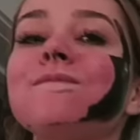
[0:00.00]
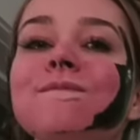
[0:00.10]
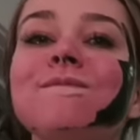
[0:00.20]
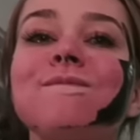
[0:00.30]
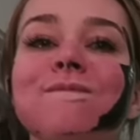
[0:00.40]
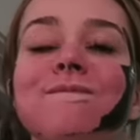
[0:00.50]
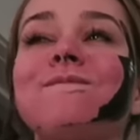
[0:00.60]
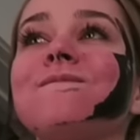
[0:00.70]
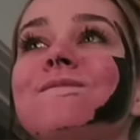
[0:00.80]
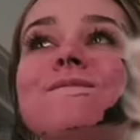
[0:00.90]

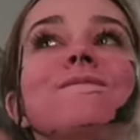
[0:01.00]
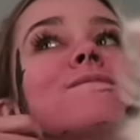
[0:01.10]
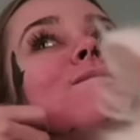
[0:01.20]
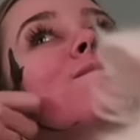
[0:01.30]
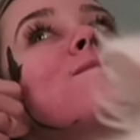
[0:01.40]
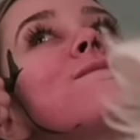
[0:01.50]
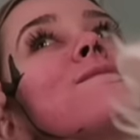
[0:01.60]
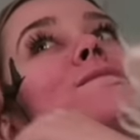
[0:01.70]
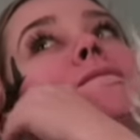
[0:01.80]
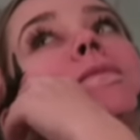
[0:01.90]

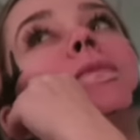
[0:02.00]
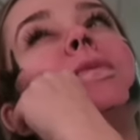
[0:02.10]
No one is speaking in this clip.